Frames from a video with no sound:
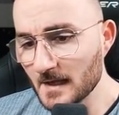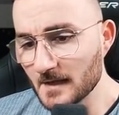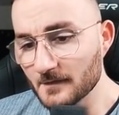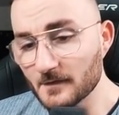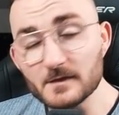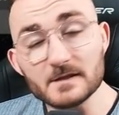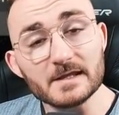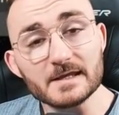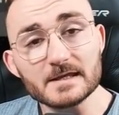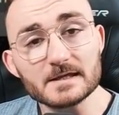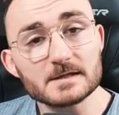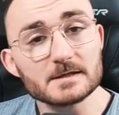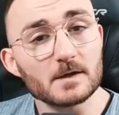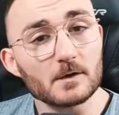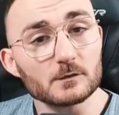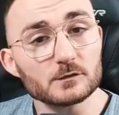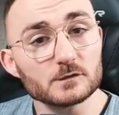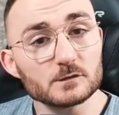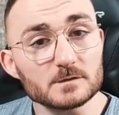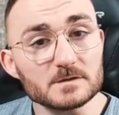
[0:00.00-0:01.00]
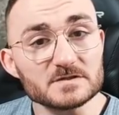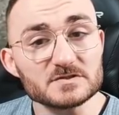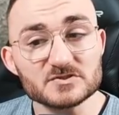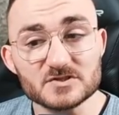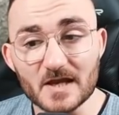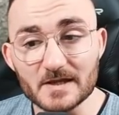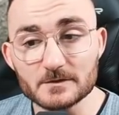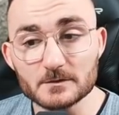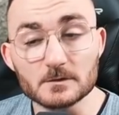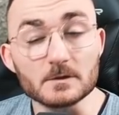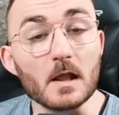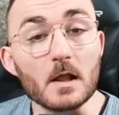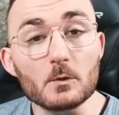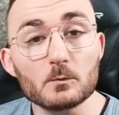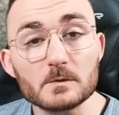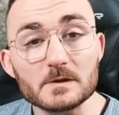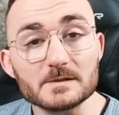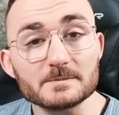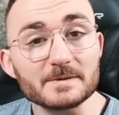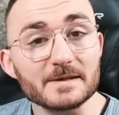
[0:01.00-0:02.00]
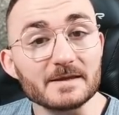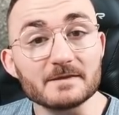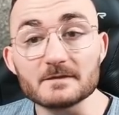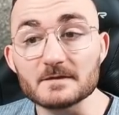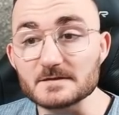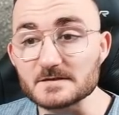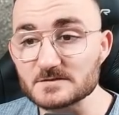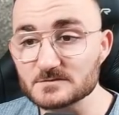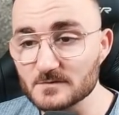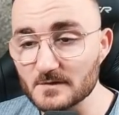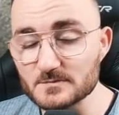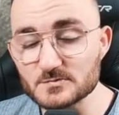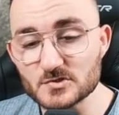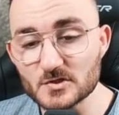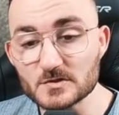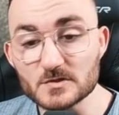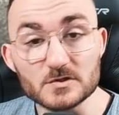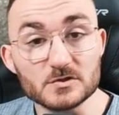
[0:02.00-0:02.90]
The link to his channel will be in the description.